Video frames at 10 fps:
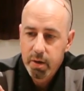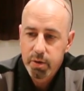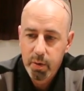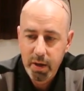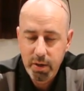
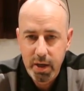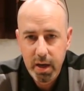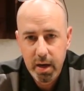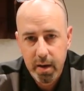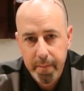So this
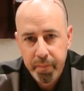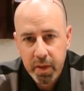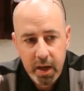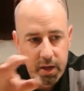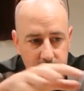here
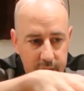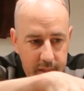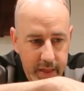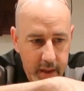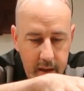
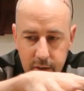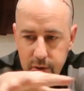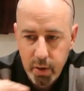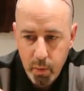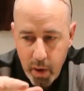is
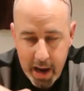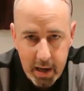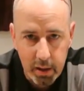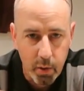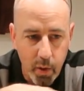the
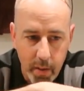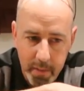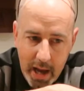regular rum,